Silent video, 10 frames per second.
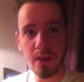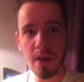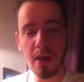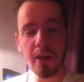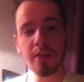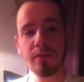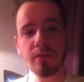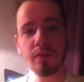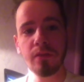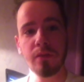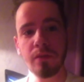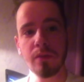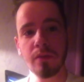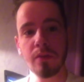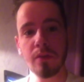and
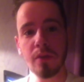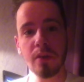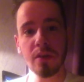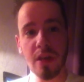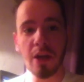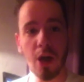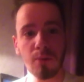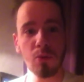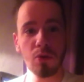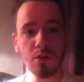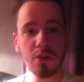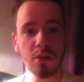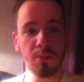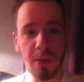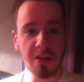get it uploaded
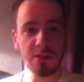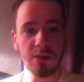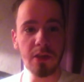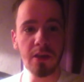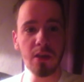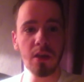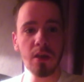by tonight